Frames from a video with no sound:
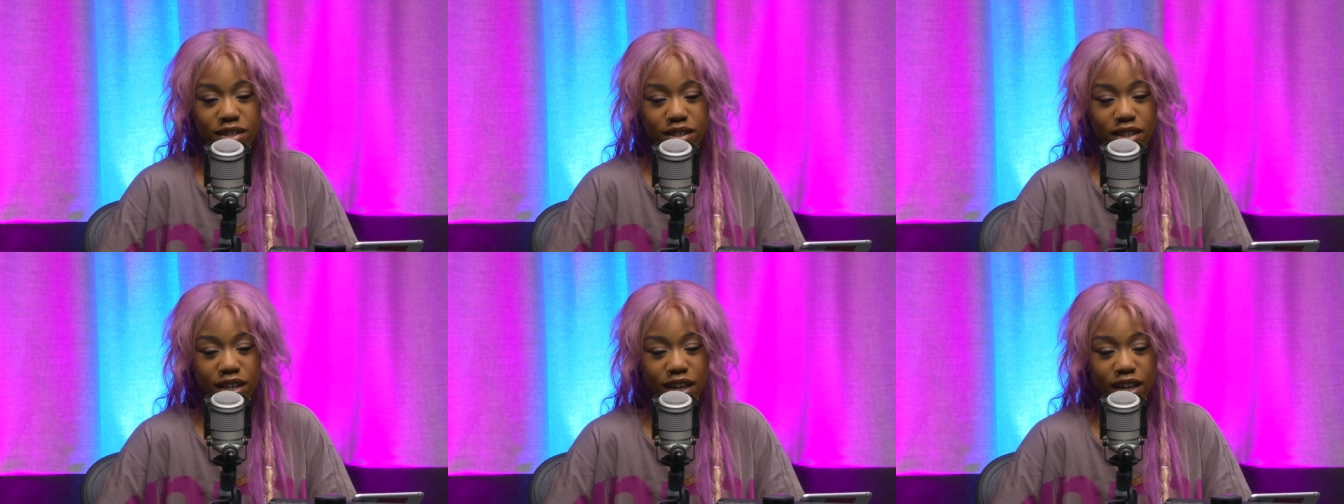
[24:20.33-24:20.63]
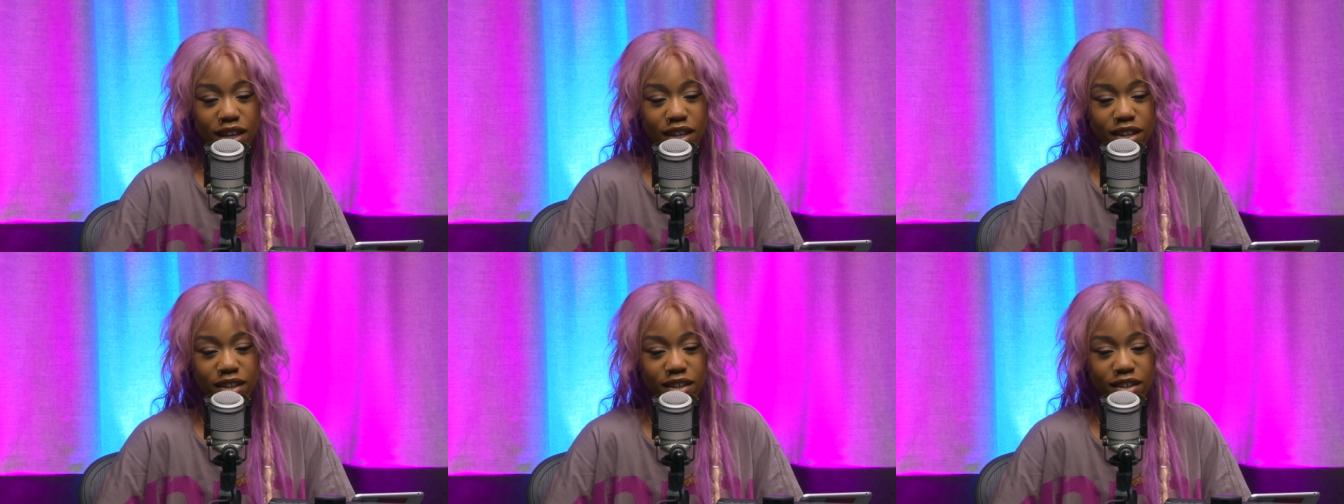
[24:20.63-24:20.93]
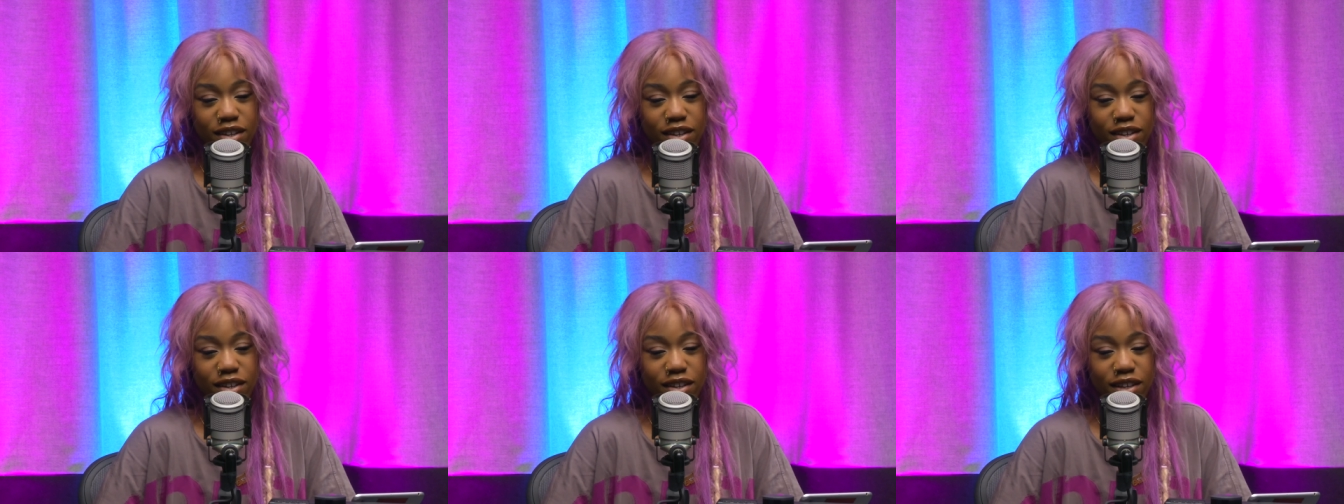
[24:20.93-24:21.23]
then
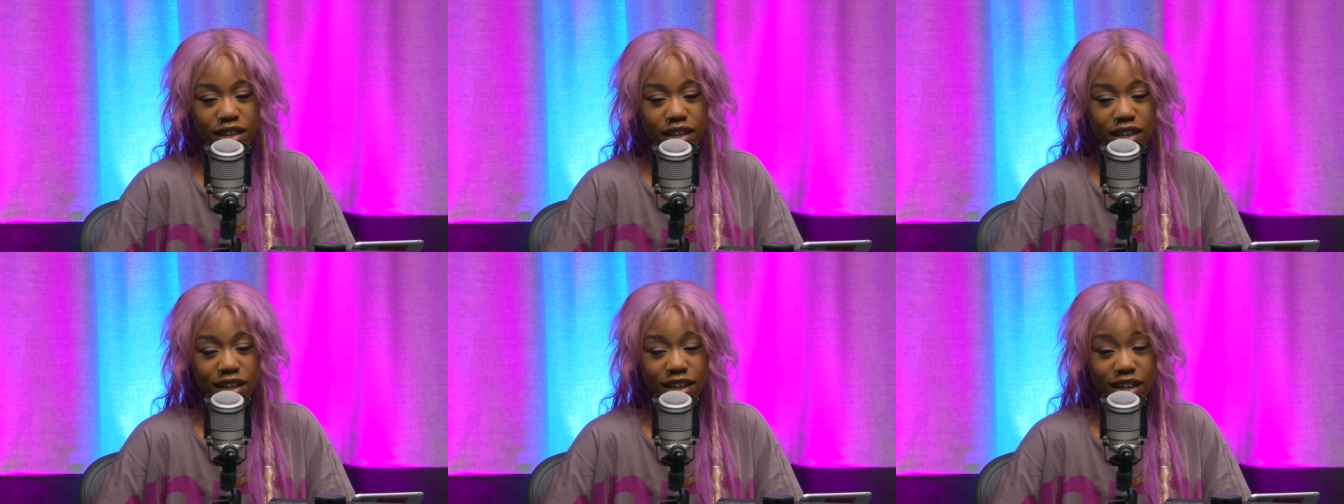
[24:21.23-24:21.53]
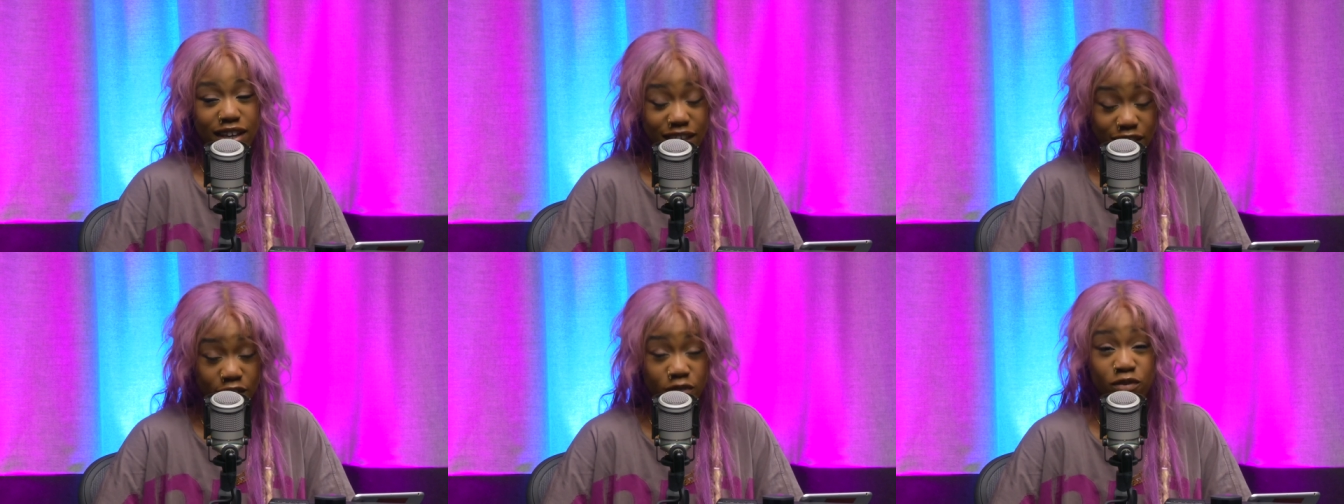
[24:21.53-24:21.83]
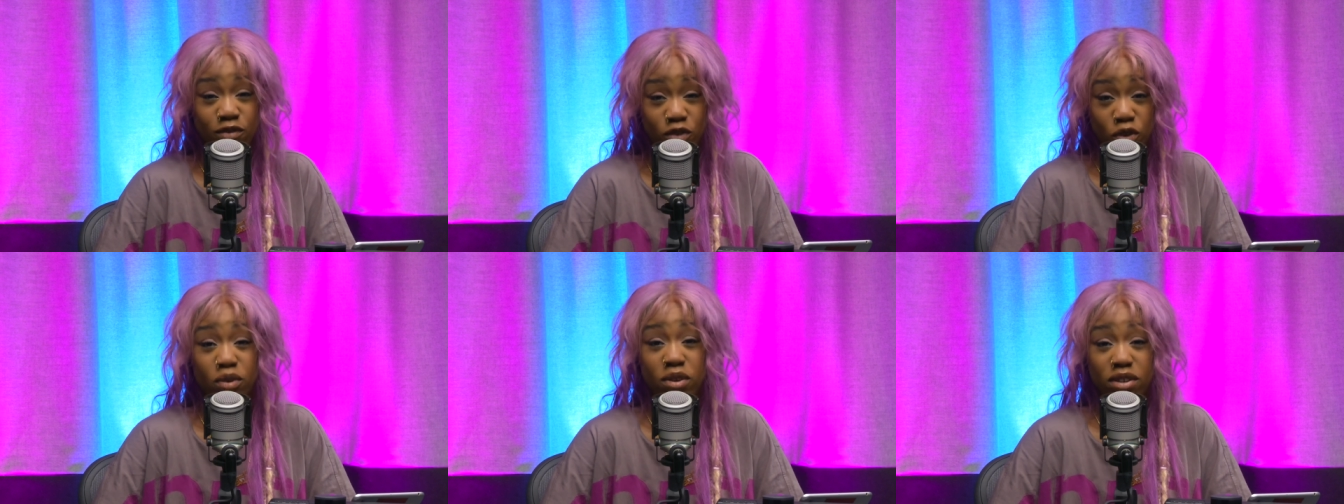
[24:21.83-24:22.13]

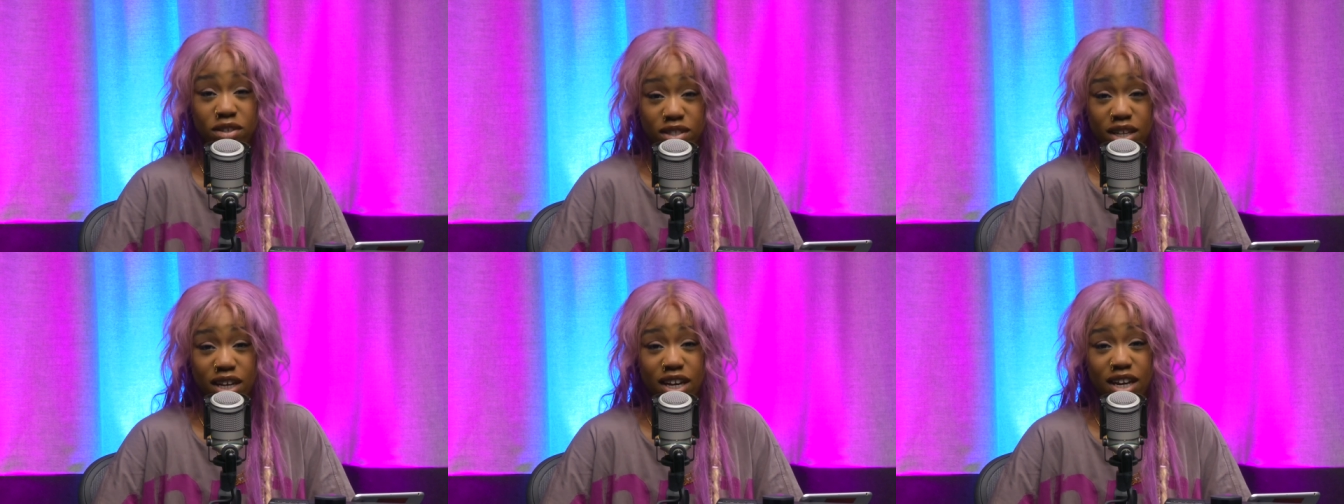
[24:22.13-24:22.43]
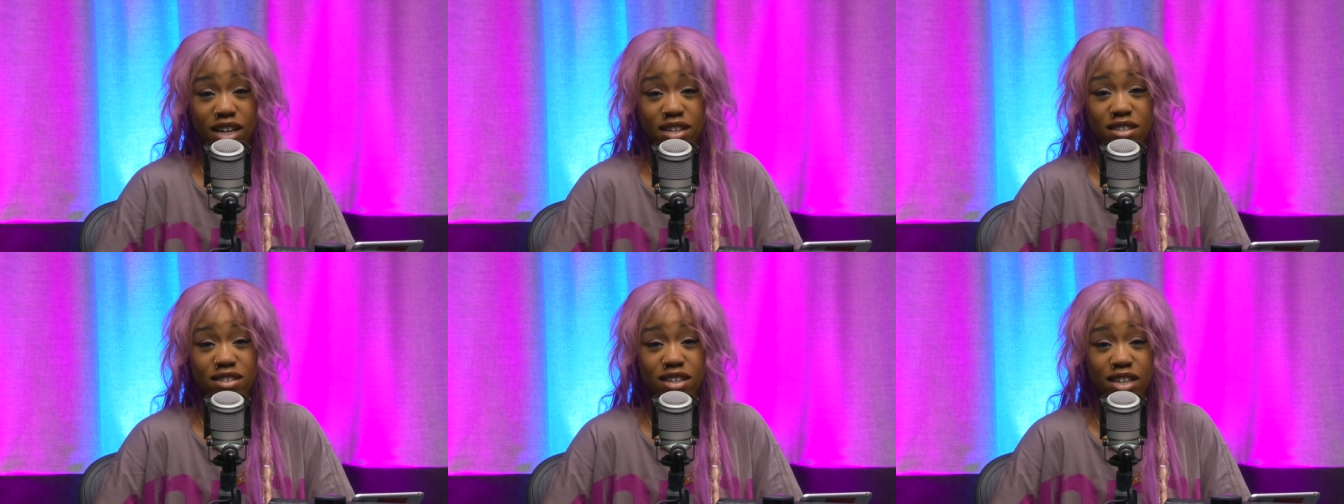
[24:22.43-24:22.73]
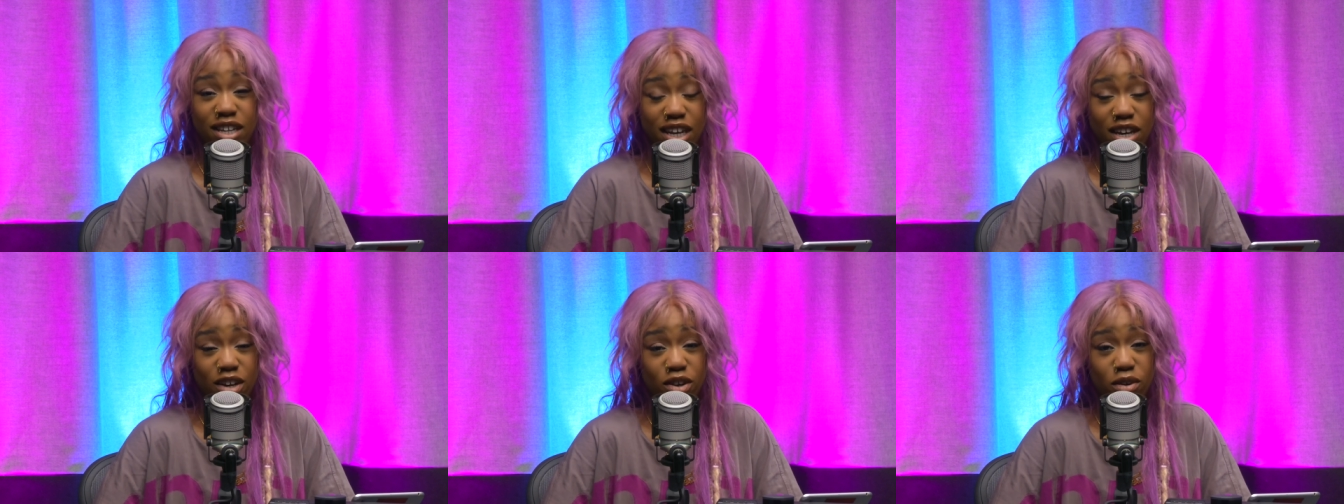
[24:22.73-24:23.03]
if you decide to
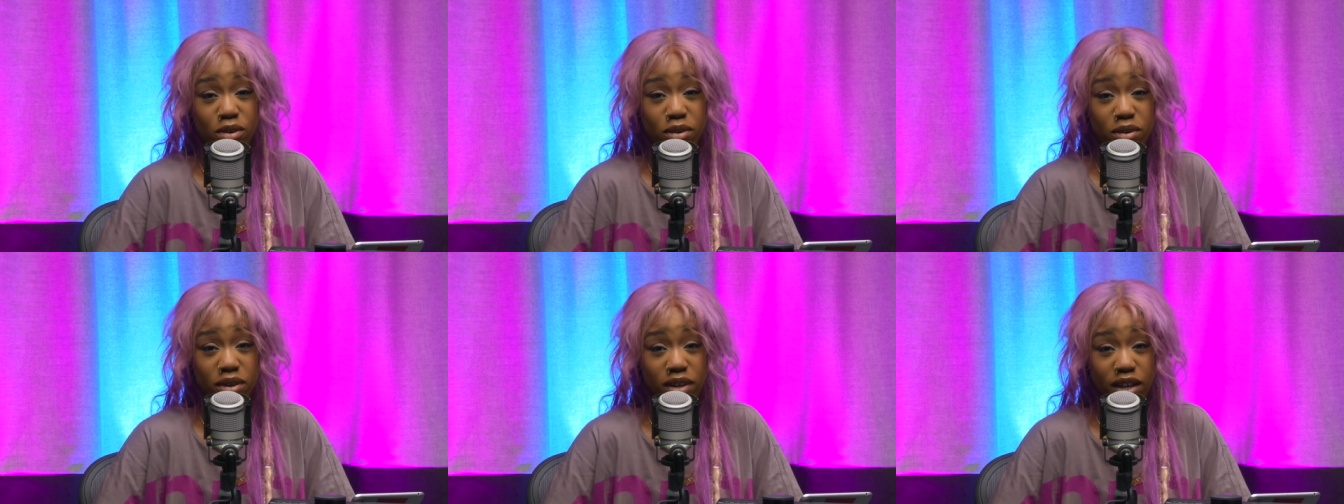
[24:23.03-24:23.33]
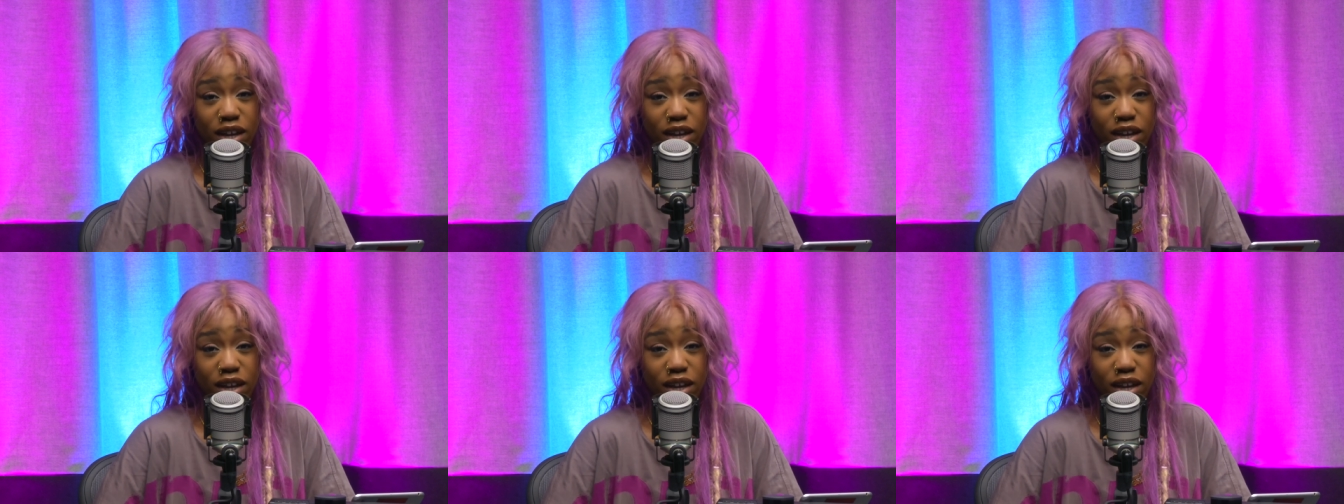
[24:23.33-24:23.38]
now